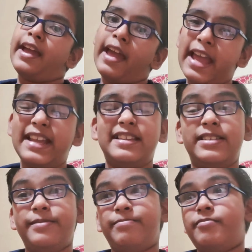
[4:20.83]
And
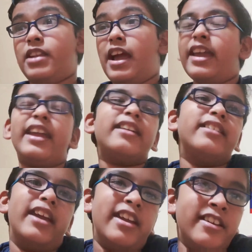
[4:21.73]
I hate
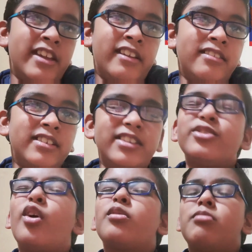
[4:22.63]
the ending. It's
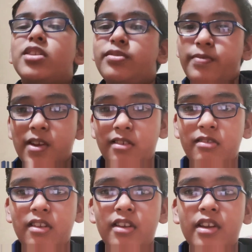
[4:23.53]
not much fun.
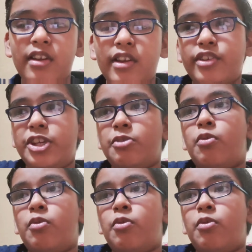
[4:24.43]
She